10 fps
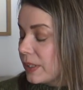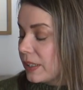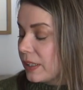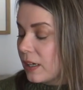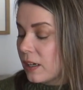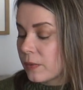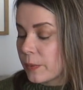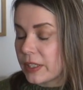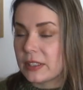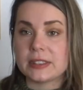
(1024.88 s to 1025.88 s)
yarn
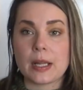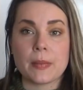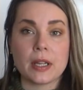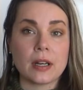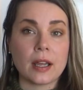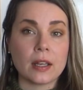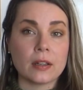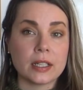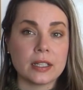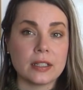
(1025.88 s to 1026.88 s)
with some
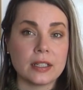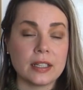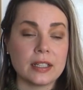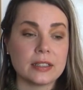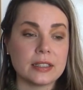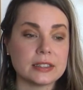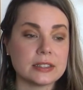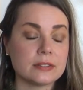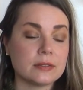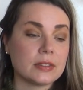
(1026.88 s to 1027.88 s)
nylon in it
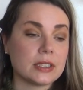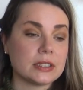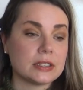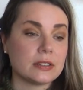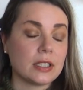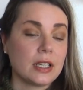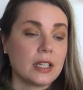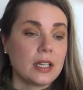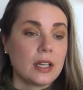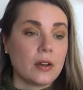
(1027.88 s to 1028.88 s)
is
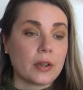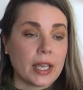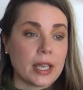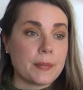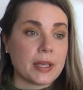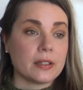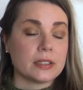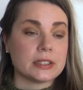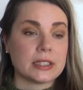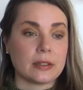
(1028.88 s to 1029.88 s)
okay,
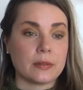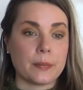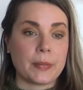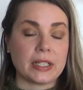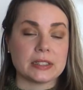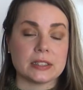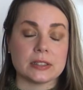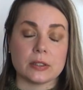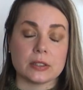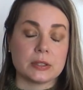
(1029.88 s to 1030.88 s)
because that makes the
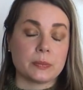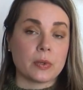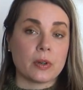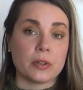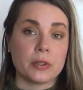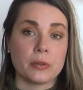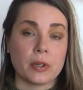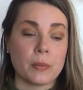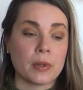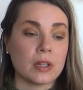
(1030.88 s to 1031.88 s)
socks more
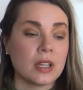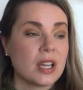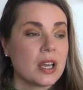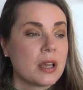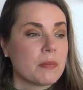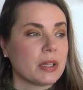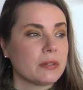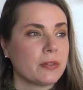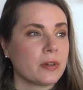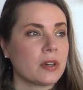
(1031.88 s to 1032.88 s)
durable. But
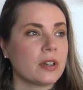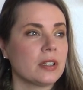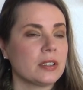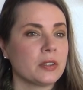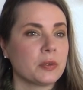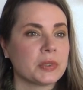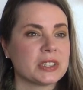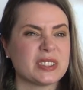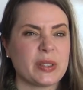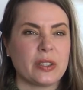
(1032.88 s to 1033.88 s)
for normal
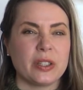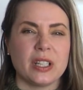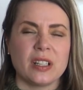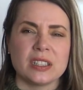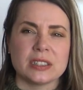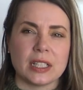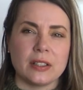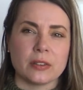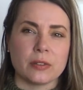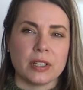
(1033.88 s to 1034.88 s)
sweater yarns I
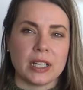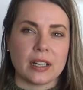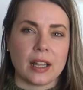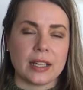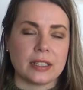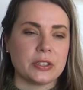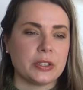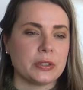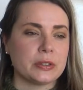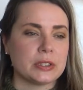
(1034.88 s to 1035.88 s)
don't really like to
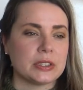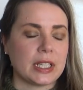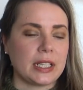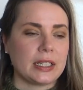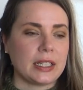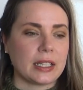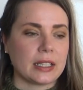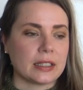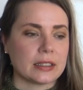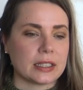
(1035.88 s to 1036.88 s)
use
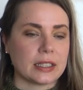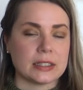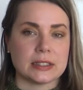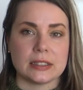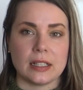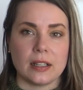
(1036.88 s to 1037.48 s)
anything that has